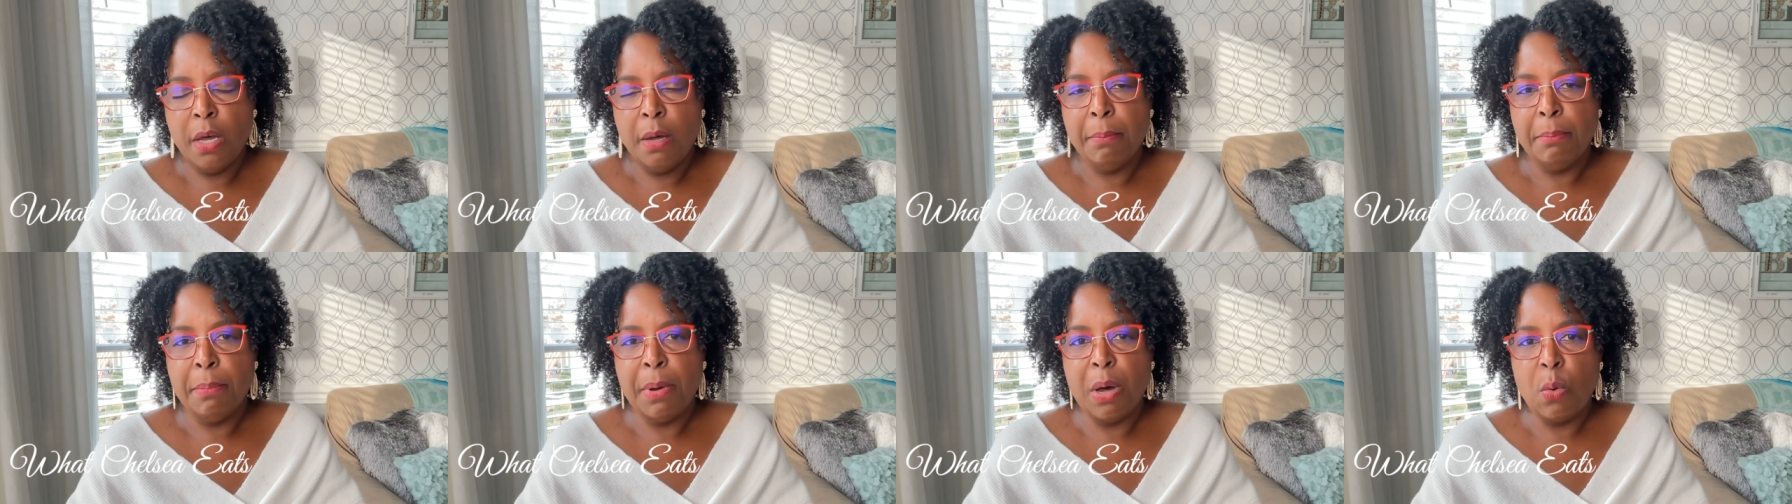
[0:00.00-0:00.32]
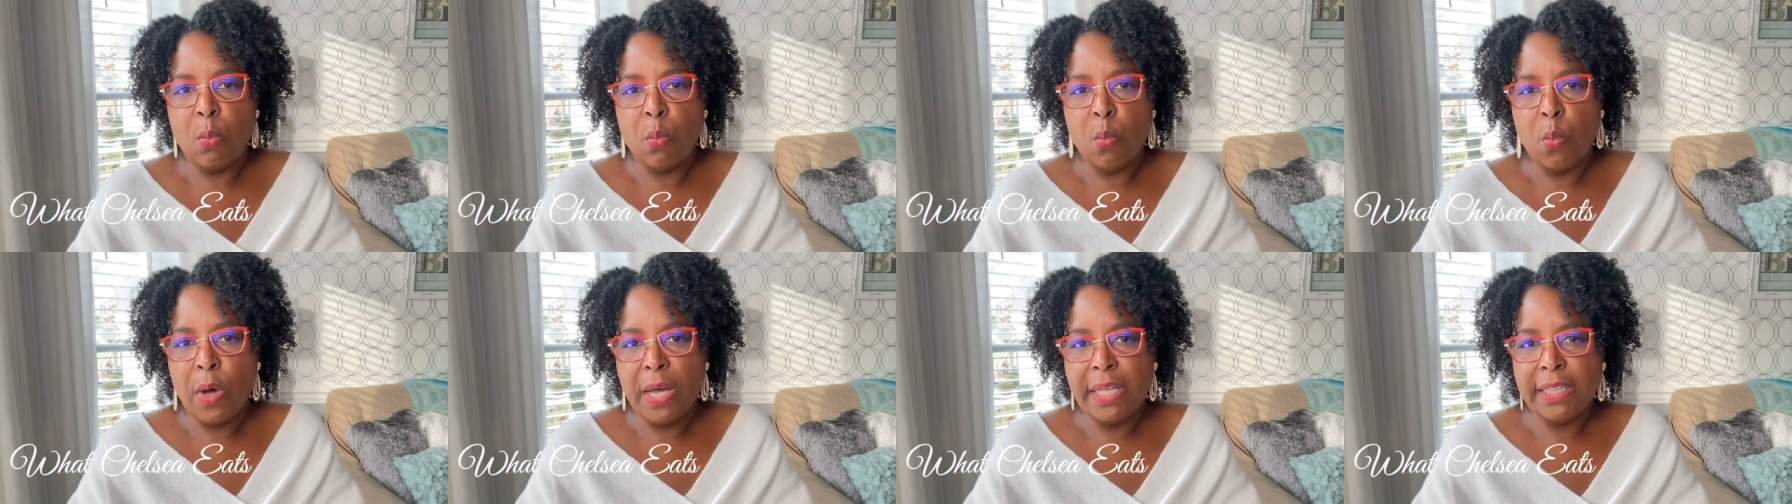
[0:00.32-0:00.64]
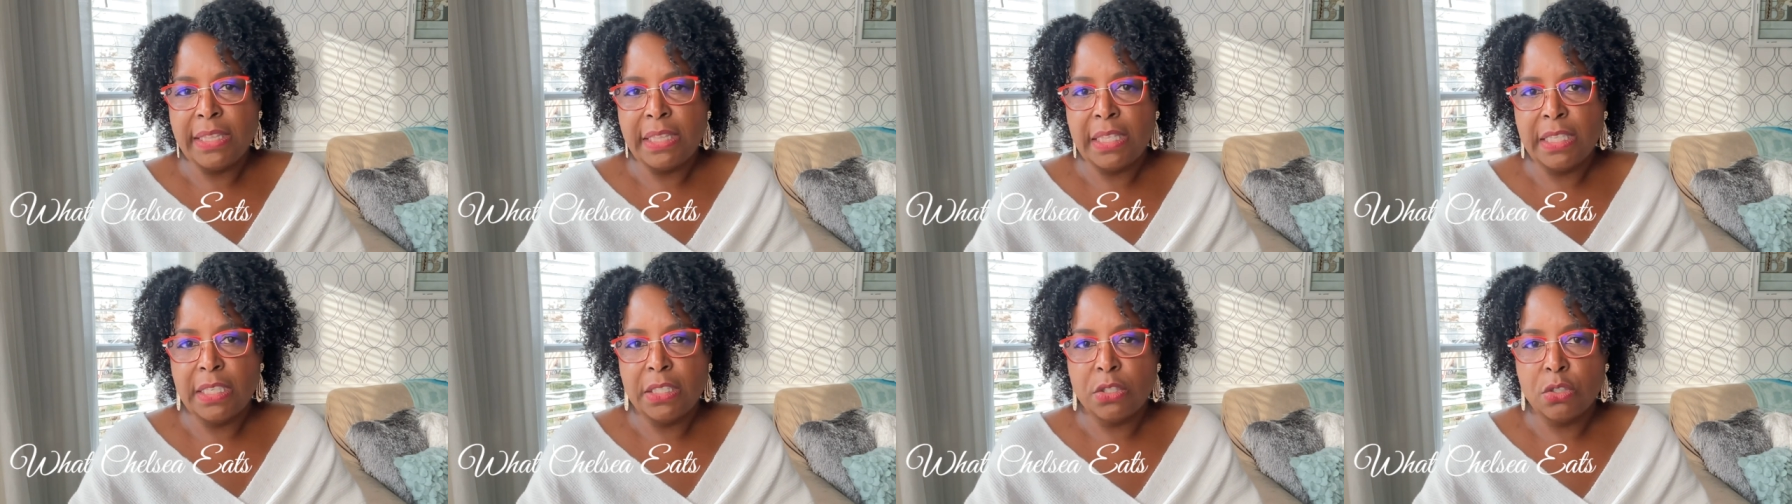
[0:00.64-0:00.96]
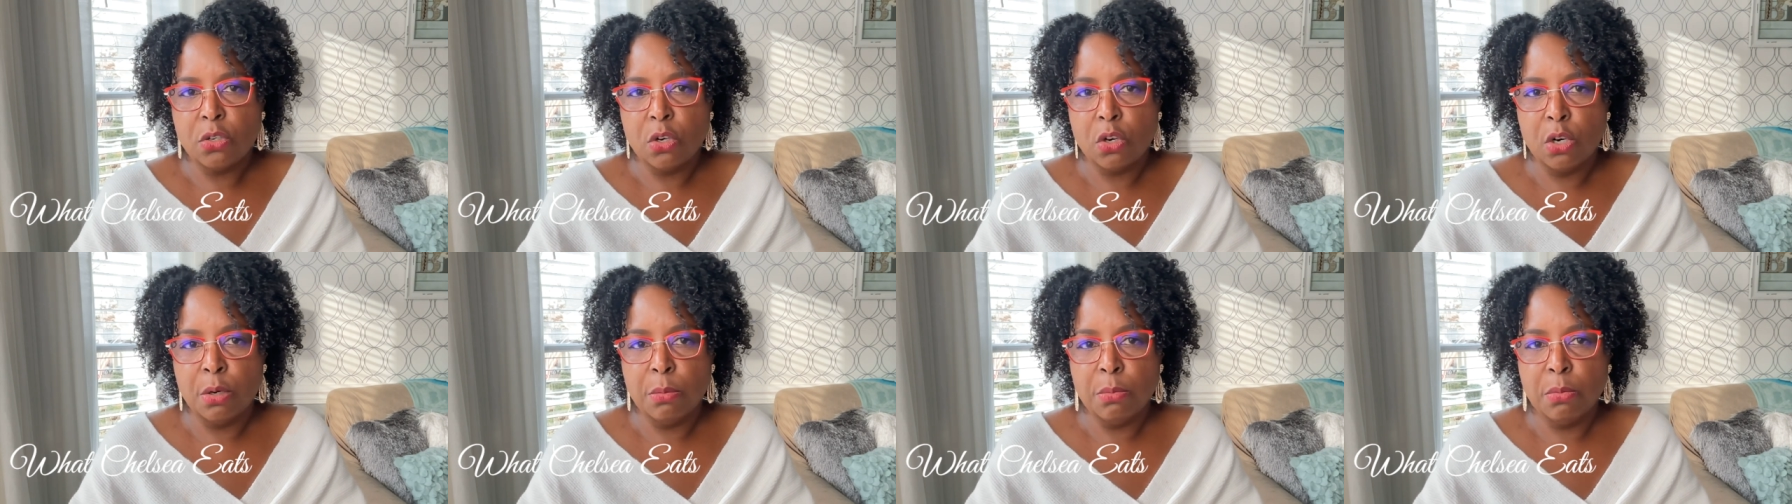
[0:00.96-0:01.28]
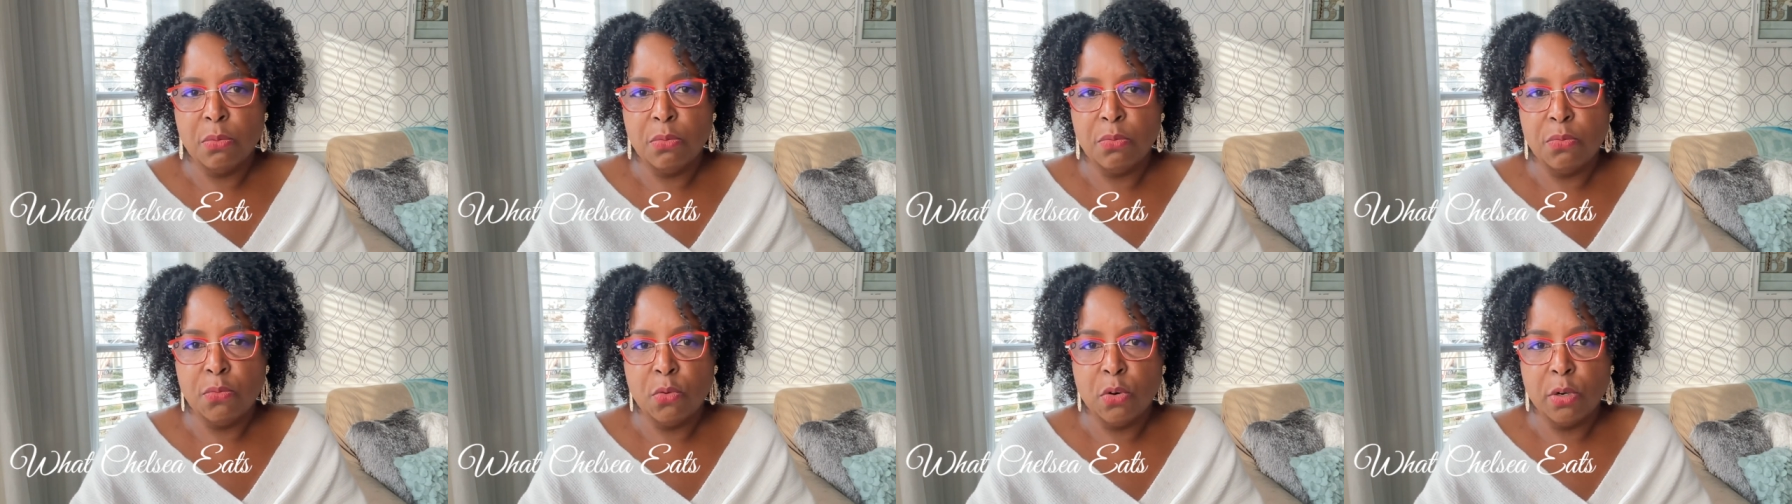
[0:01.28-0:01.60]
But what this
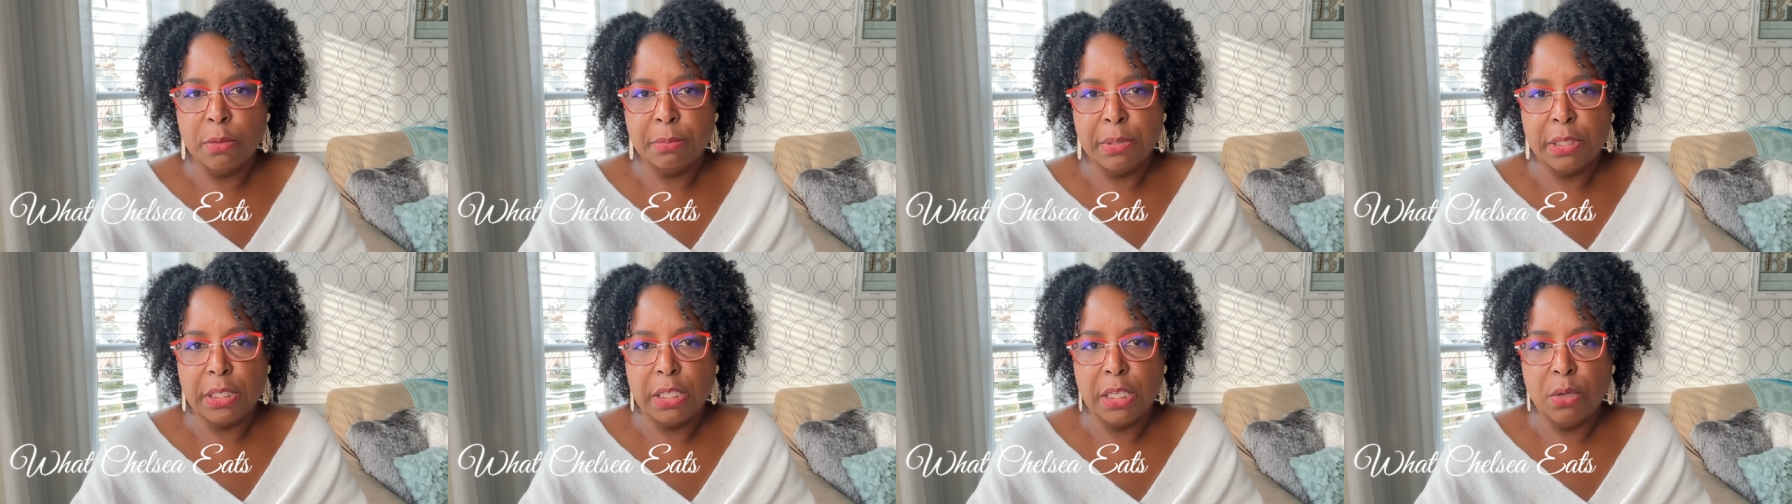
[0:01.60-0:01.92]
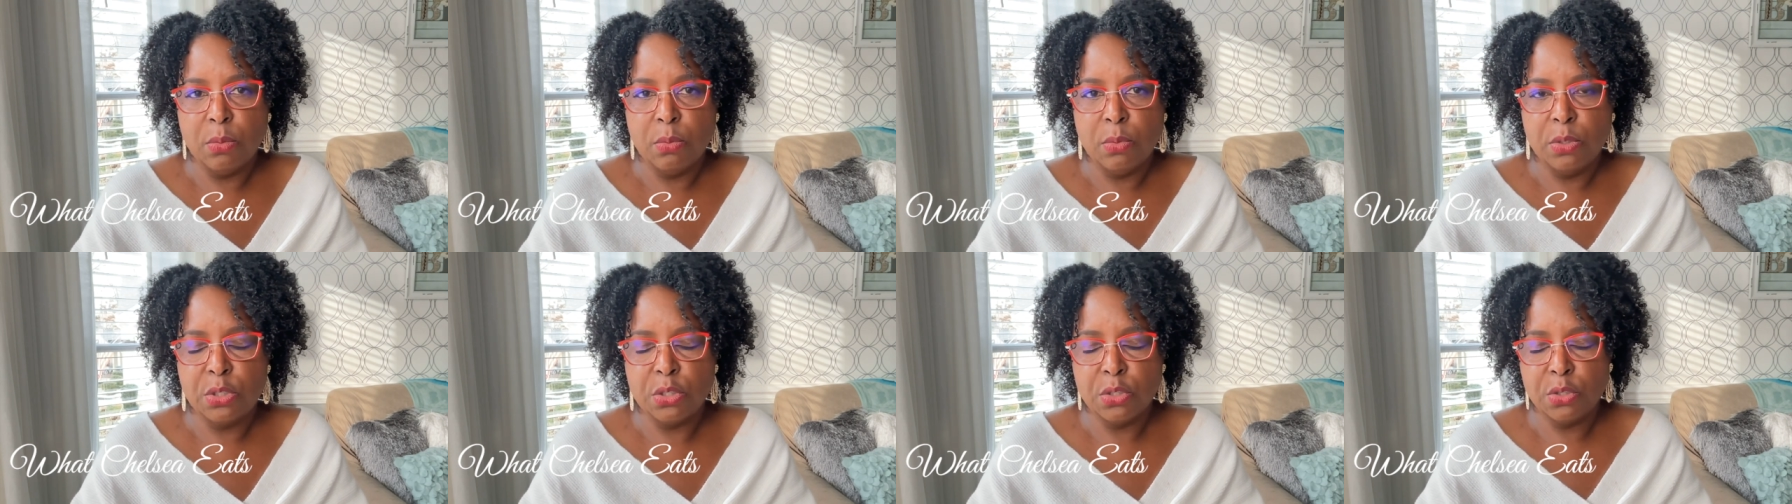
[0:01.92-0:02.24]
herbal formula was